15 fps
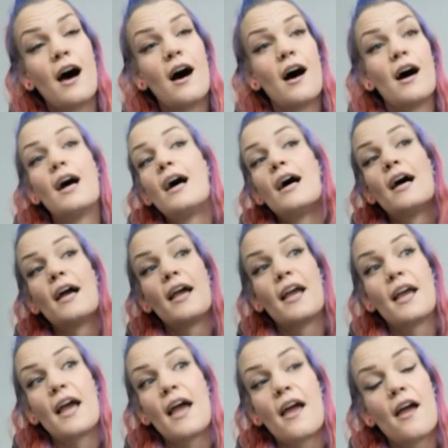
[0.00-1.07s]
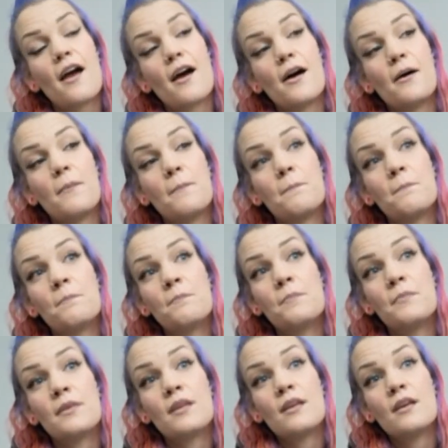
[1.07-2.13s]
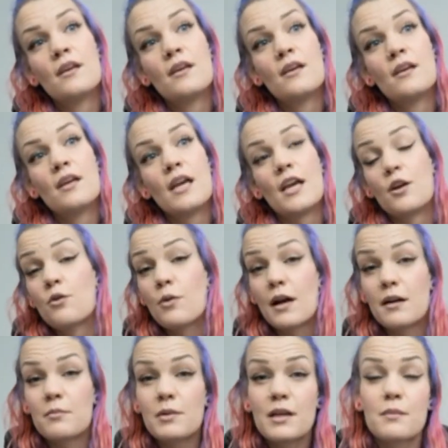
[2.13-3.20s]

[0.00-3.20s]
I am incredibly